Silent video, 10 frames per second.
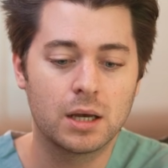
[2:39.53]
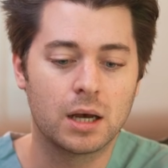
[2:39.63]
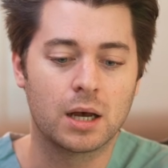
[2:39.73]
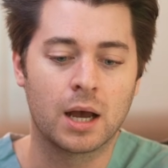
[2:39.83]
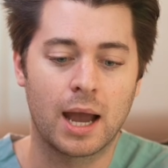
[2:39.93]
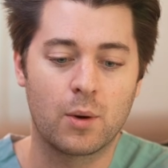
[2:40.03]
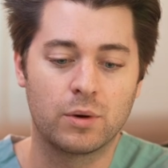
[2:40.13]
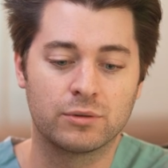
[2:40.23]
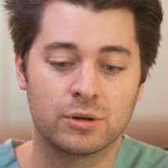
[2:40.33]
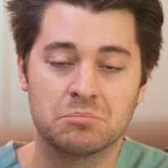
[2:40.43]

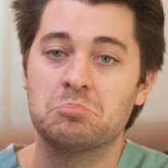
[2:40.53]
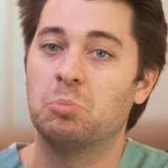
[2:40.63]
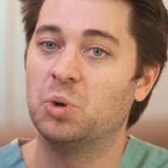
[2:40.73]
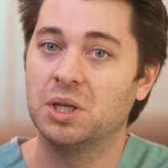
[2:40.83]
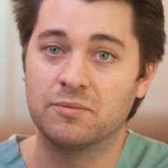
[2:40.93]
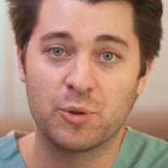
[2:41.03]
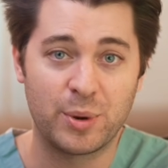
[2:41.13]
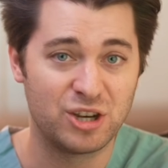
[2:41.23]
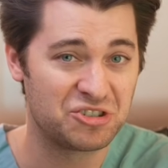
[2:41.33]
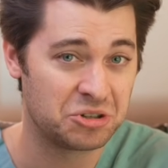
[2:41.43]
However, we give the
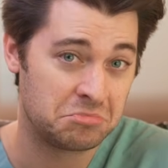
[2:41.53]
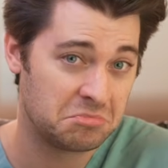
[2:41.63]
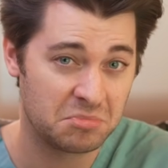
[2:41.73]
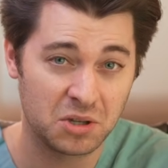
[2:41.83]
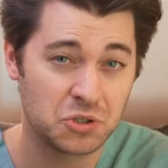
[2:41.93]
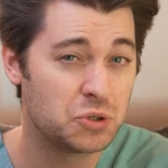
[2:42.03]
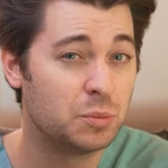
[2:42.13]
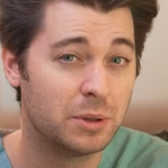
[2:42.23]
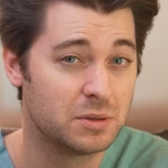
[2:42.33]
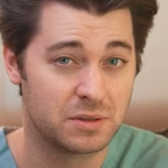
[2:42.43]
patient about 2
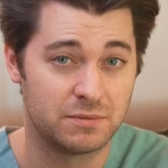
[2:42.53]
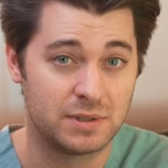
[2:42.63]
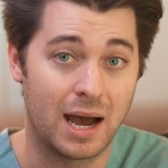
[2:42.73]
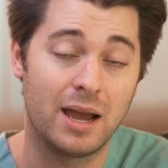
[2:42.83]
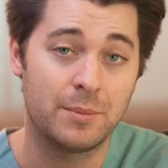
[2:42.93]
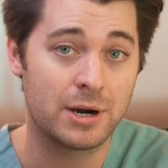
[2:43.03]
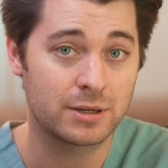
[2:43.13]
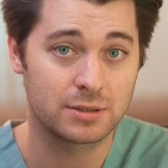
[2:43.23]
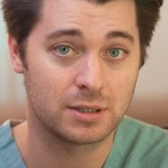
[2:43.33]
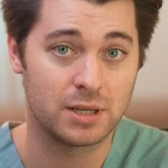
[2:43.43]
pills of
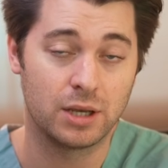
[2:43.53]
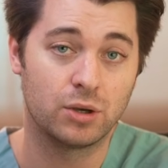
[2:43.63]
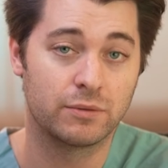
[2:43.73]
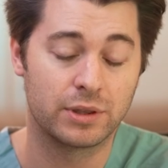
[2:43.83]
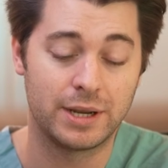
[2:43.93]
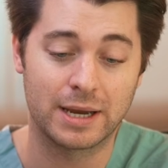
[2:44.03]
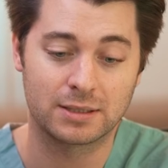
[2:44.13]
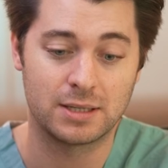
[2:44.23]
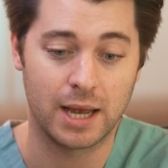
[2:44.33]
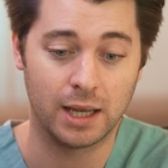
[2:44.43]
Diamox to take over the
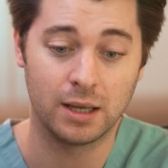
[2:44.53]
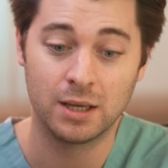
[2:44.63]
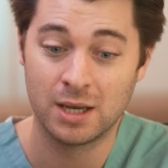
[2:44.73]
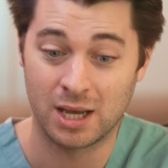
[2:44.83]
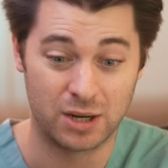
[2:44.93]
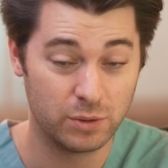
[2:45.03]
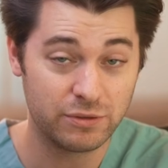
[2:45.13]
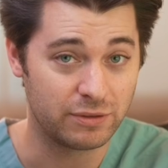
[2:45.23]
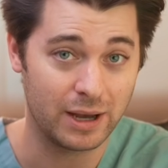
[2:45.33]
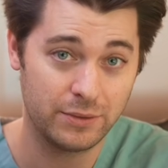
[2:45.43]
next day, and we've
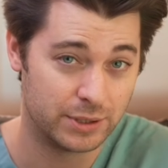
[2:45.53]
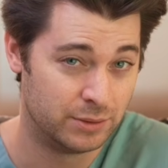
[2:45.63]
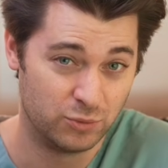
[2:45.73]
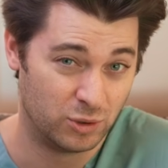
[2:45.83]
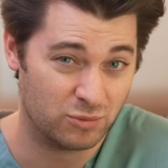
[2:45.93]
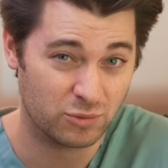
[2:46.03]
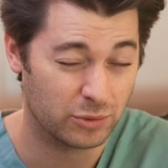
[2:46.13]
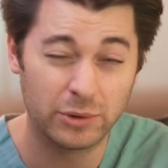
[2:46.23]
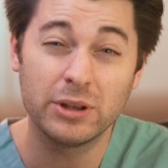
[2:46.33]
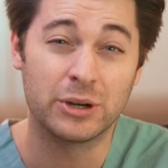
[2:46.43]
found that we
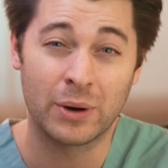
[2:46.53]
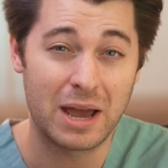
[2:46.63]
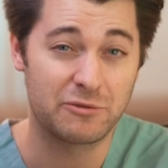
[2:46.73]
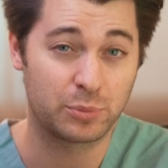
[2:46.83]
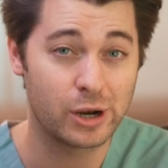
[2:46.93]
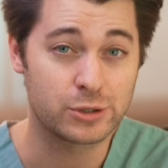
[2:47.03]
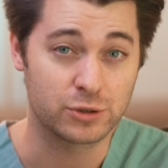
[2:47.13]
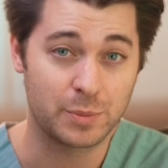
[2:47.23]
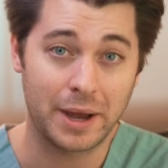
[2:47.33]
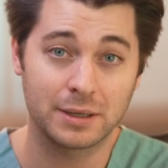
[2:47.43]
really don't have pressure
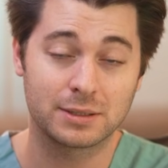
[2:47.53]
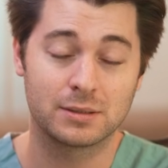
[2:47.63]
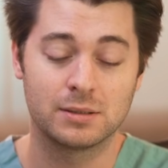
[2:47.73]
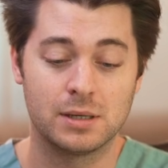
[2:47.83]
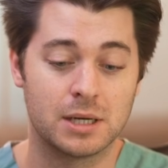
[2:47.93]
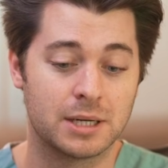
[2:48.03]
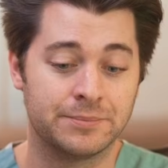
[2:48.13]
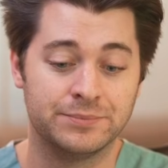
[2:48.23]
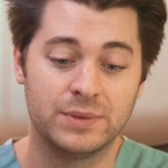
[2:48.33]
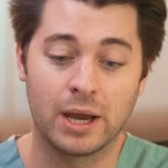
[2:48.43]
spikes.
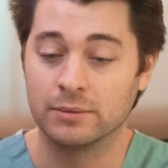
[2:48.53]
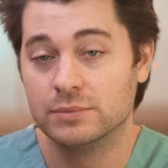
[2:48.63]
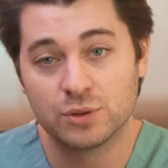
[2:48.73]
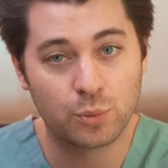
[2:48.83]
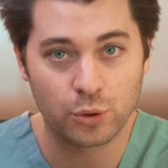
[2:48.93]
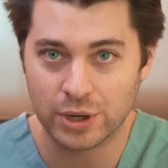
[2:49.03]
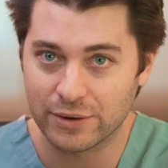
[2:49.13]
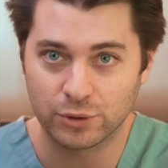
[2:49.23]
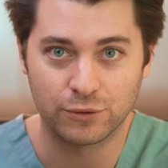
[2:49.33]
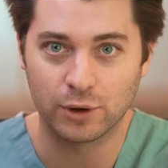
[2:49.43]
Now, it's important to
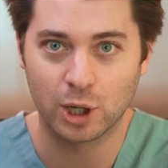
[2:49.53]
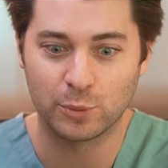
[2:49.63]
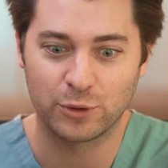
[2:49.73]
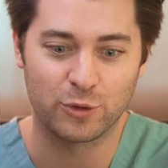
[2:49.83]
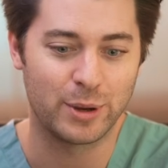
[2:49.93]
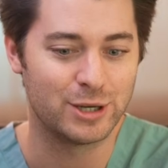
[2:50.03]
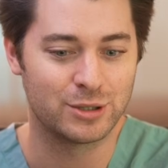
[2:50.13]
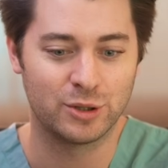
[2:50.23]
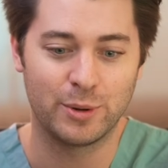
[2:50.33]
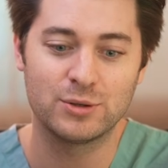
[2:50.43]
have good follow-up with your patient
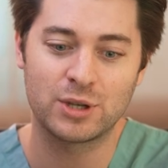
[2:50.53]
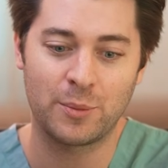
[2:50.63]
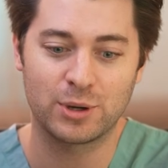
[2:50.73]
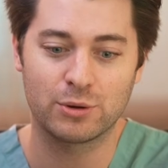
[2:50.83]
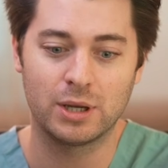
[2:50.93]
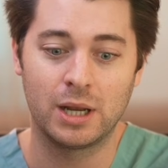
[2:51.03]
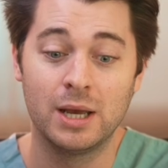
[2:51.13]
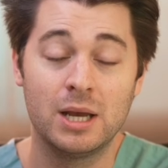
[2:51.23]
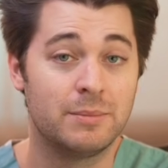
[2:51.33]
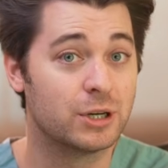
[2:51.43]
in the post-op period.
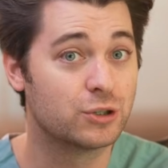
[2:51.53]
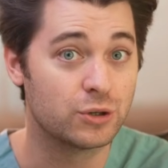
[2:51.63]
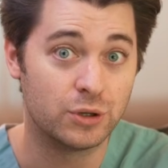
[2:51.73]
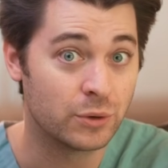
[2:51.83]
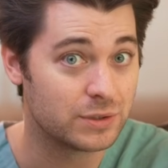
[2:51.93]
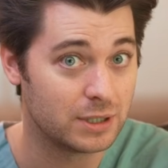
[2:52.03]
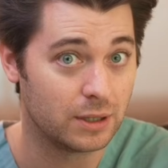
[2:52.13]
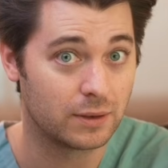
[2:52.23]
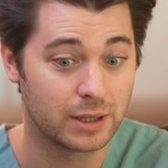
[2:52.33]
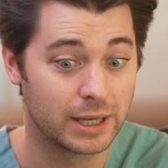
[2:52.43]
Make sure you don't see
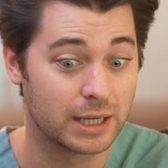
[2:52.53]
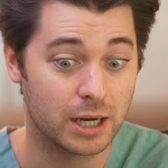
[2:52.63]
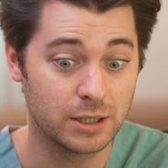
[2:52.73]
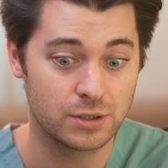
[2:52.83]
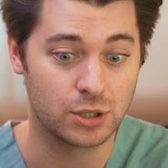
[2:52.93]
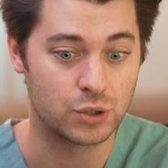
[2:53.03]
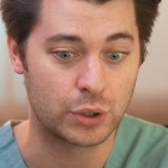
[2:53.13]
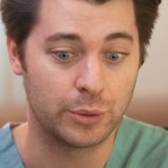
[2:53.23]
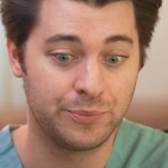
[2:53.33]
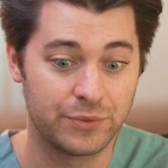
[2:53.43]
anything like UGG
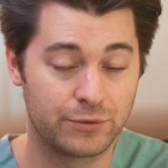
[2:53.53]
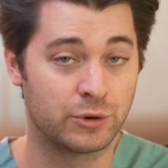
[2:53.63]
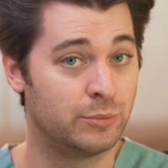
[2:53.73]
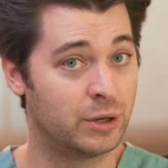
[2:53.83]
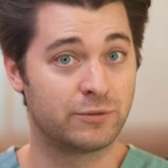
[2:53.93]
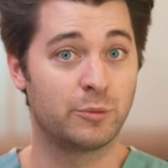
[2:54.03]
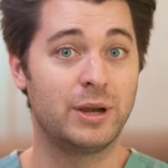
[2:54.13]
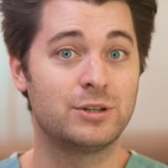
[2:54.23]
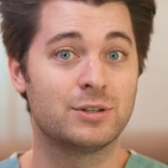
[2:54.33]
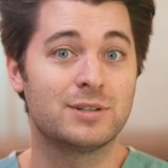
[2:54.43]
syndrome, but for
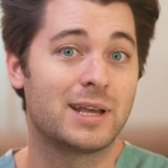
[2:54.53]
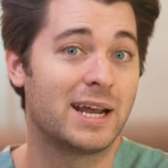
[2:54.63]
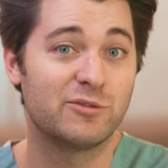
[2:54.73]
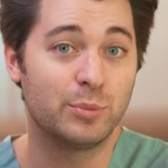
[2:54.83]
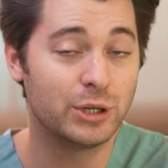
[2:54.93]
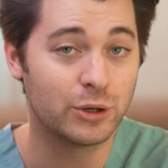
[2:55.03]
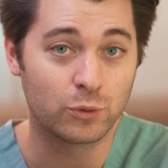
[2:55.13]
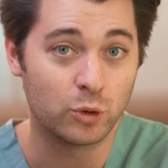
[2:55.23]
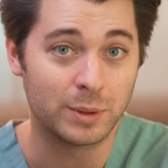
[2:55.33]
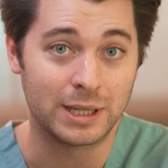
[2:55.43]
patients that have plenty of
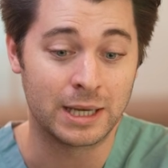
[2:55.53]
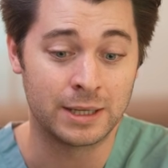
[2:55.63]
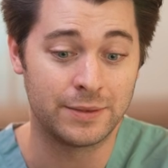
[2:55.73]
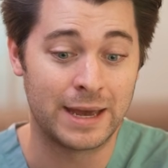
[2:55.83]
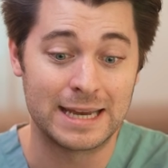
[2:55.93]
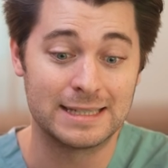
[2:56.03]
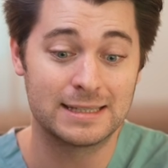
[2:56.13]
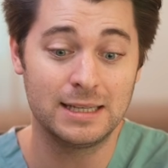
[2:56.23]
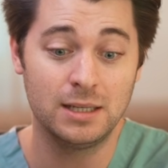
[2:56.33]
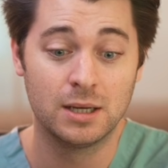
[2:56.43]
room in the
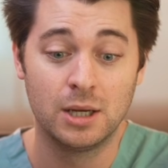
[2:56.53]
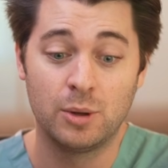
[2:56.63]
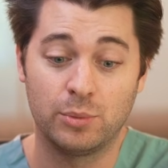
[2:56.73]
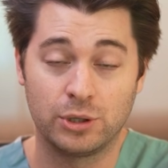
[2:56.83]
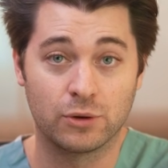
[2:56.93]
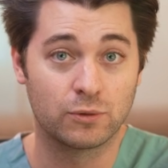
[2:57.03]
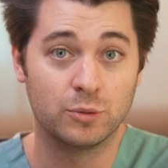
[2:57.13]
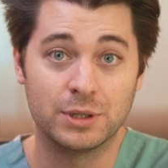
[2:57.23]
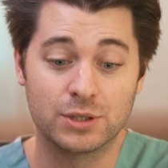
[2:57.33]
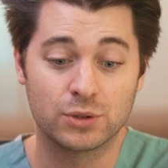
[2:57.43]
AC, plenty of
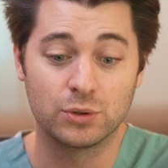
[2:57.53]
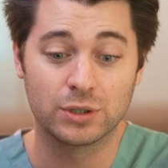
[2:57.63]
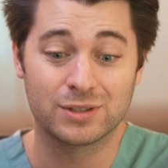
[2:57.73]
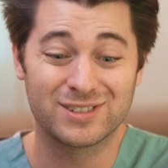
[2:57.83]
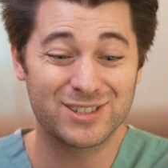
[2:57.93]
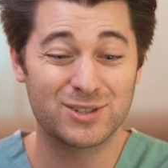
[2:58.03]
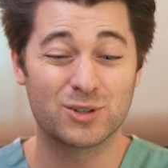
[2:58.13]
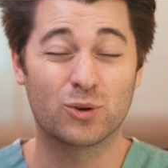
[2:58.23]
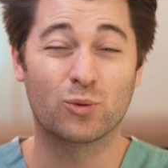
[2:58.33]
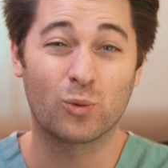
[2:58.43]
room in the sulcus, this is a
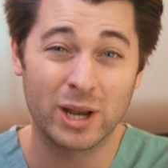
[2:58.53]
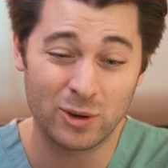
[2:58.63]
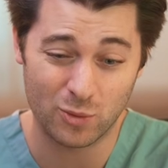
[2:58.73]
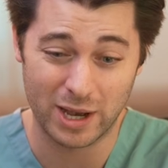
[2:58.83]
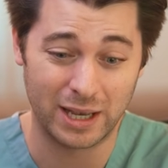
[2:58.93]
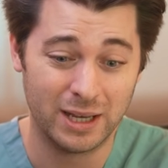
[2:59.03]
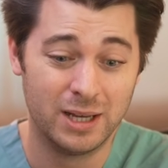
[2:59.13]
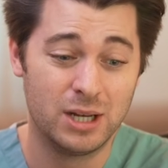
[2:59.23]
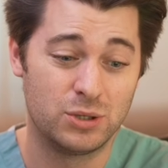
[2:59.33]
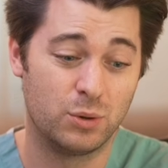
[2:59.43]
great way
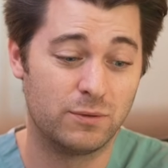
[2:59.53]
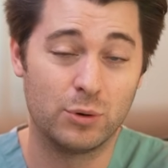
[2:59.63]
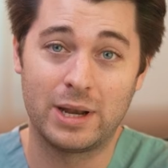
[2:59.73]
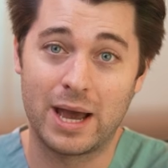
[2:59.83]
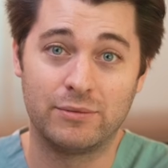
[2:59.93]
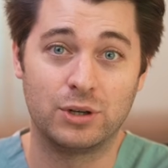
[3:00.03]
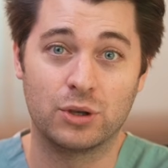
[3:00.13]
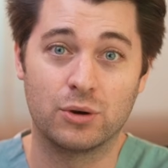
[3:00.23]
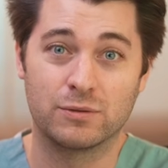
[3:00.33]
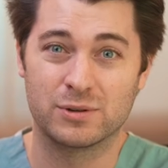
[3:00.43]
to avoid having to
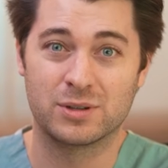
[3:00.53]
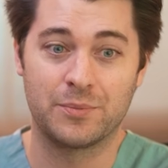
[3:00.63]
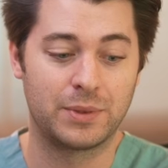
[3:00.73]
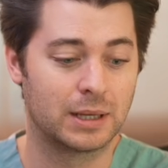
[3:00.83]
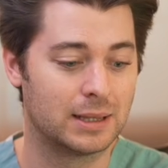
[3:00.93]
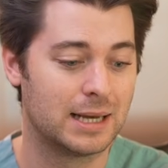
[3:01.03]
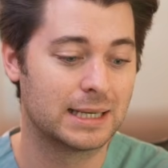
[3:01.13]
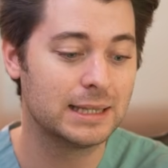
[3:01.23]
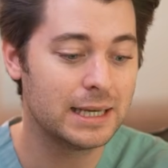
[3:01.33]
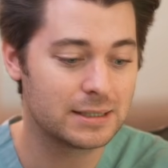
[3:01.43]
go for something
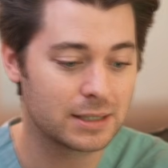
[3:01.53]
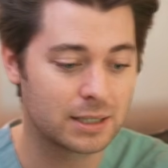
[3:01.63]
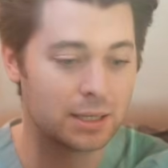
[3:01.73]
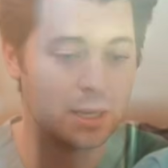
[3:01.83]
like LASIK